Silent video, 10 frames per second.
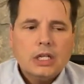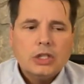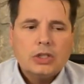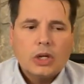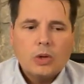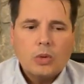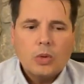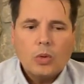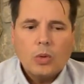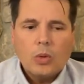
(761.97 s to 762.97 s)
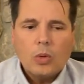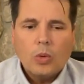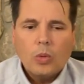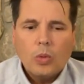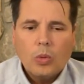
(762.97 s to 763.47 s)
So
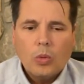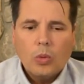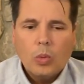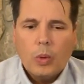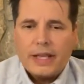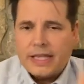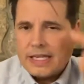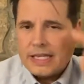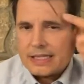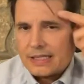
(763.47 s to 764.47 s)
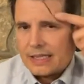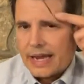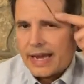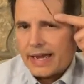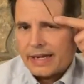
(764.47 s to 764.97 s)
when this
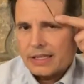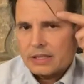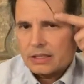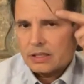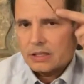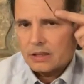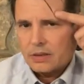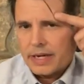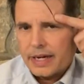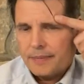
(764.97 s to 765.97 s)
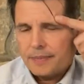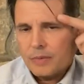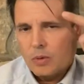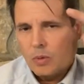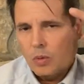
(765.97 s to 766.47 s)
sags, okay,
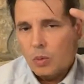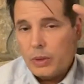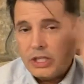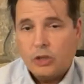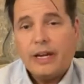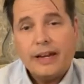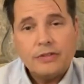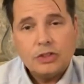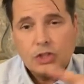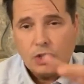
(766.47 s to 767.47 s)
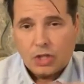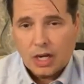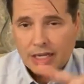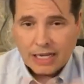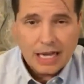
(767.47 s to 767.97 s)
we do have
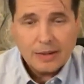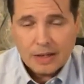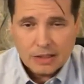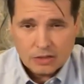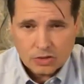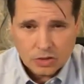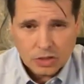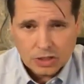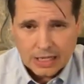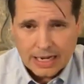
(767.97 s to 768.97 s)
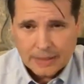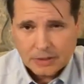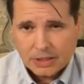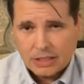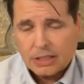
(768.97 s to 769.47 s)
a non-surgical
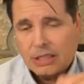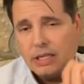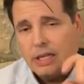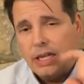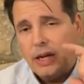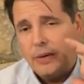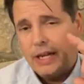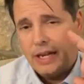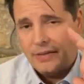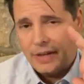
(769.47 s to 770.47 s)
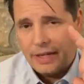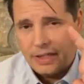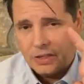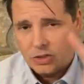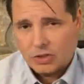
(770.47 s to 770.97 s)
option, and we have
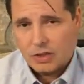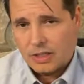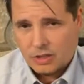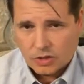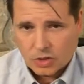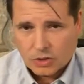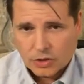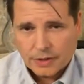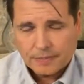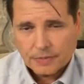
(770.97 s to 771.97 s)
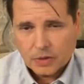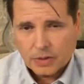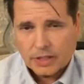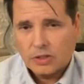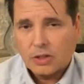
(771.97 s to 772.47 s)
and surgery.
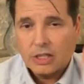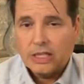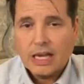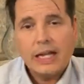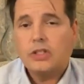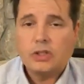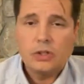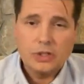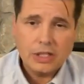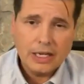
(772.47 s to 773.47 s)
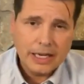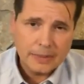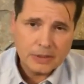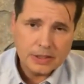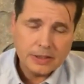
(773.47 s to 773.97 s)
Okay, so the non-surgical
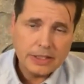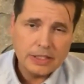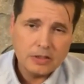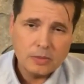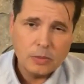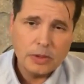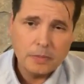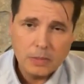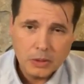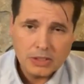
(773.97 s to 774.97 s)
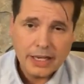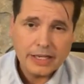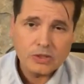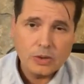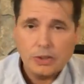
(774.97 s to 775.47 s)
option is with
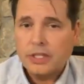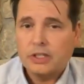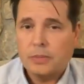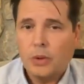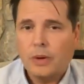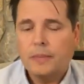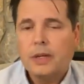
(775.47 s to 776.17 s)
Botox or Dysport.